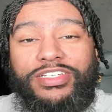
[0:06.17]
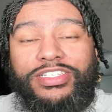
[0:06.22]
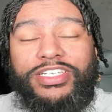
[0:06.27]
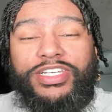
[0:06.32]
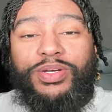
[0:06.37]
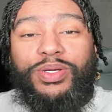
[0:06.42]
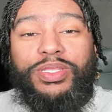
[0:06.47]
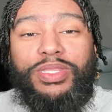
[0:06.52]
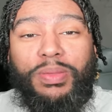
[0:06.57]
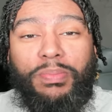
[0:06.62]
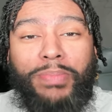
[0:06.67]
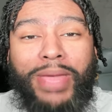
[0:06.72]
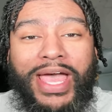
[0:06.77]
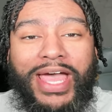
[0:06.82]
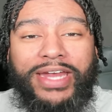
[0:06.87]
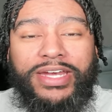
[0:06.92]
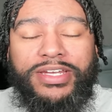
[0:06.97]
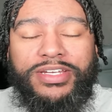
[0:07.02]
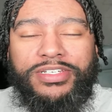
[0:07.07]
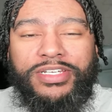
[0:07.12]
series, The
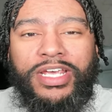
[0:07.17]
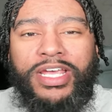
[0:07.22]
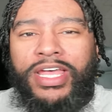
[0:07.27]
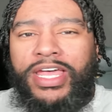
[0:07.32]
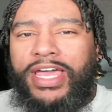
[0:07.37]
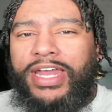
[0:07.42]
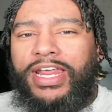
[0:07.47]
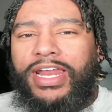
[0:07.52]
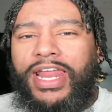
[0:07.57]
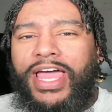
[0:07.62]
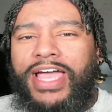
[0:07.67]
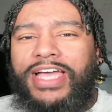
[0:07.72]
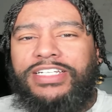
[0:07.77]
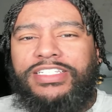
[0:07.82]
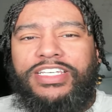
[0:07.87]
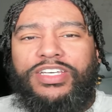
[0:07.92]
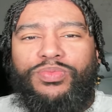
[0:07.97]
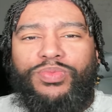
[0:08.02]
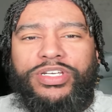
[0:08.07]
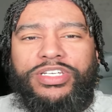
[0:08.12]
Madness. And the last
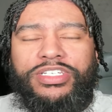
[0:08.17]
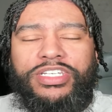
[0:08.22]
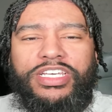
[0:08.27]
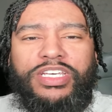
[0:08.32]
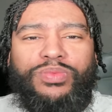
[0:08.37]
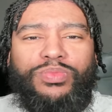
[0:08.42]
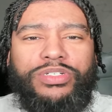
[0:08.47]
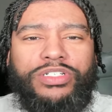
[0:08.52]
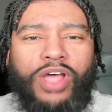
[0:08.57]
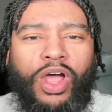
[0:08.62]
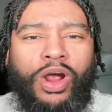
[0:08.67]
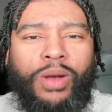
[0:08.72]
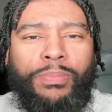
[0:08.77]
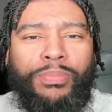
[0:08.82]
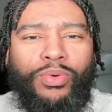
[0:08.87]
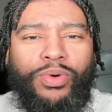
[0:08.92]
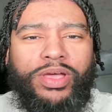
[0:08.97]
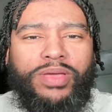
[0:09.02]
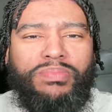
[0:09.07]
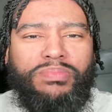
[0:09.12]
thing we seen was our
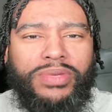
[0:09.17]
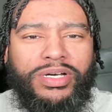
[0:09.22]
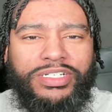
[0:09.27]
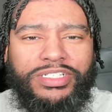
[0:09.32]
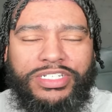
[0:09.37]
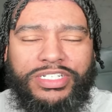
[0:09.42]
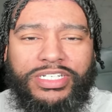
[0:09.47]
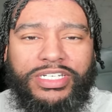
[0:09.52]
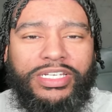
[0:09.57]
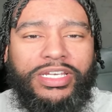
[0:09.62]
boy Muncie.